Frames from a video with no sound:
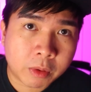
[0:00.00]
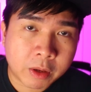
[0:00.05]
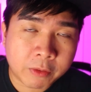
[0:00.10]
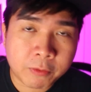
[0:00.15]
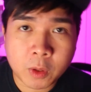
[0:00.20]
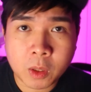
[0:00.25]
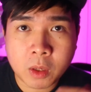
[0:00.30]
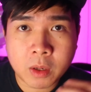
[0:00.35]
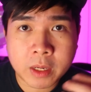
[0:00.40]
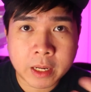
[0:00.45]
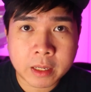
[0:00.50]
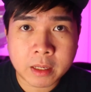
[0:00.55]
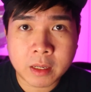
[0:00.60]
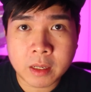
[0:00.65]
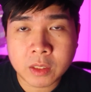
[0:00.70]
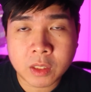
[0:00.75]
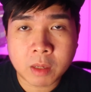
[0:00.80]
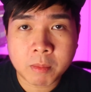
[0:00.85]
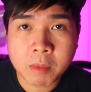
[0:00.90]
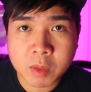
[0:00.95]
if you look
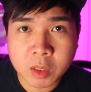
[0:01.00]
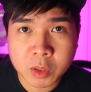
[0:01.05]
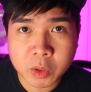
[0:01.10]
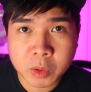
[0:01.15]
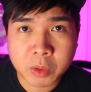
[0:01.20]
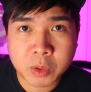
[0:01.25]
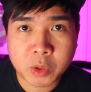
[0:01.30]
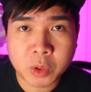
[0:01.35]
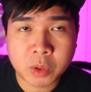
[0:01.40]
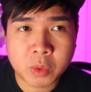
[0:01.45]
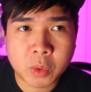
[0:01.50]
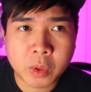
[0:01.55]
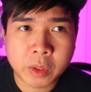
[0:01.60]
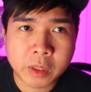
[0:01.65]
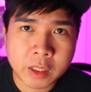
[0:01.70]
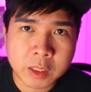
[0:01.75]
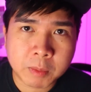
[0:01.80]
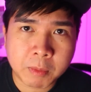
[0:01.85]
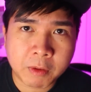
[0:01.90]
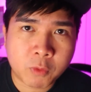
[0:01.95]
at some of the
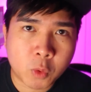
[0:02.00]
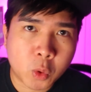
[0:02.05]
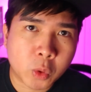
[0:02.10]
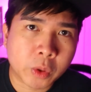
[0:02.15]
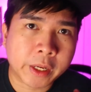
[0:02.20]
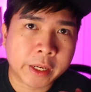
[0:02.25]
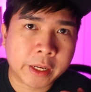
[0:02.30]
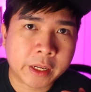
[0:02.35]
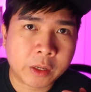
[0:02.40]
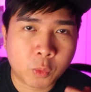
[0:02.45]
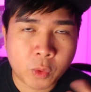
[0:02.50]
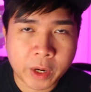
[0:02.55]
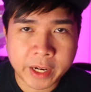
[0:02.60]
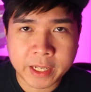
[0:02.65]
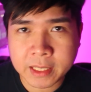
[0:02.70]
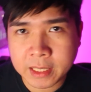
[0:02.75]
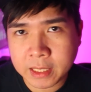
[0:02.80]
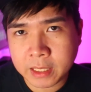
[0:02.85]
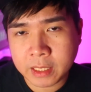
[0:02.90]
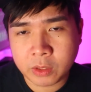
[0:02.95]
tutorials before in
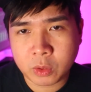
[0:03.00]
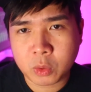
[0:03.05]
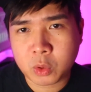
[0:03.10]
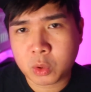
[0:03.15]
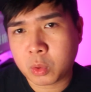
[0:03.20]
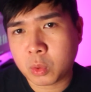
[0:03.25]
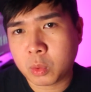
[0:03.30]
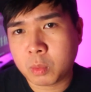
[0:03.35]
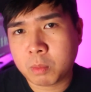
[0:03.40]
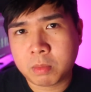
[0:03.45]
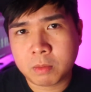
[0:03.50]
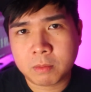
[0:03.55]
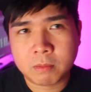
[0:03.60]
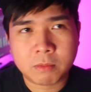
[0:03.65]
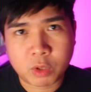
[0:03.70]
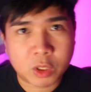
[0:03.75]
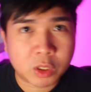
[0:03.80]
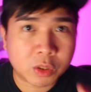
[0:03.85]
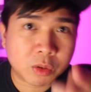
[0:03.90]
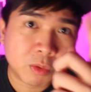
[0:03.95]
YT, YouTube,
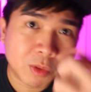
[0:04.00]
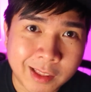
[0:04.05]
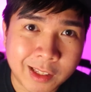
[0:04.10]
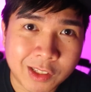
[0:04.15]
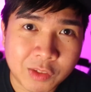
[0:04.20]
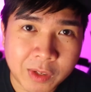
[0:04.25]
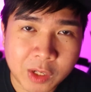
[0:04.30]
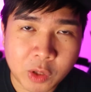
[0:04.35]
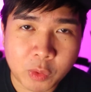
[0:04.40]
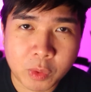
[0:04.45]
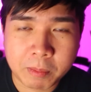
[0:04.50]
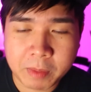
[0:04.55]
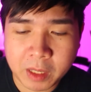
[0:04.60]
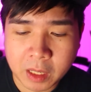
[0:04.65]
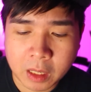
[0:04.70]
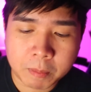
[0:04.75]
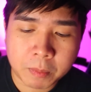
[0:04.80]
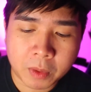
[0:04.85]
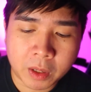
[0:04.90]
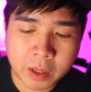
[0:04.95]
which this video will be
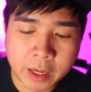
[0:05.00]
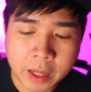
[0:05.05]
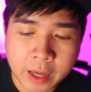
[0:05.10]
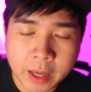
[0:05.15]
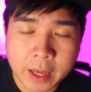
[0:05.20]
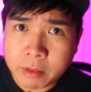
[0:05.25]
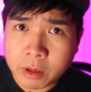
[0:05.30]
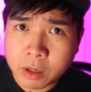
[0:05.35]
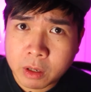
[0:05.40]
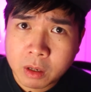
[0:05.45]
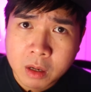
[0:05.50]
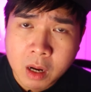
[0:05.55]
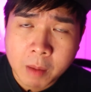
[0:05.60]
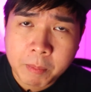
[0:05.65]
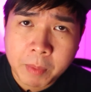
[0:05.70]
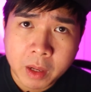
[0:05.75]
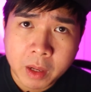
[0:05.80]
up on, there are a couple